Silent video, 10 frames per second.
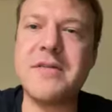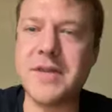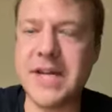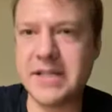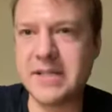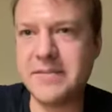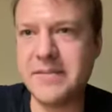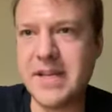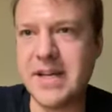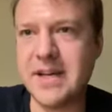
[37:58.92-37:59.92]
fact,
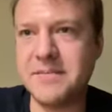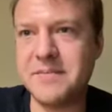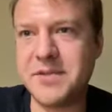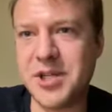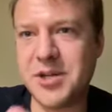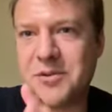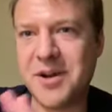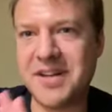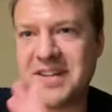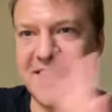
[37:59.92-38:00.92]

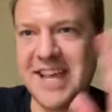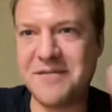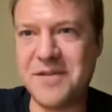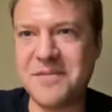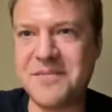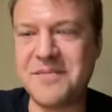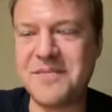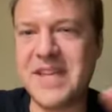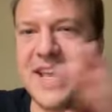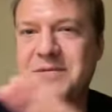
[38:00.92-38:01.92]
Shinran gave
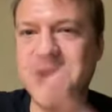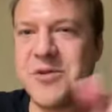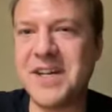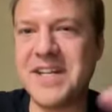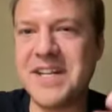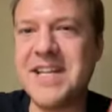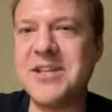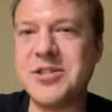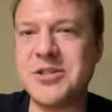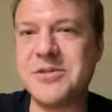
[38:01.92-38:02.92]
Dogen a
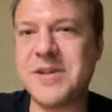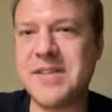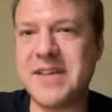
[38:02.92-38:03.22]
ninju as a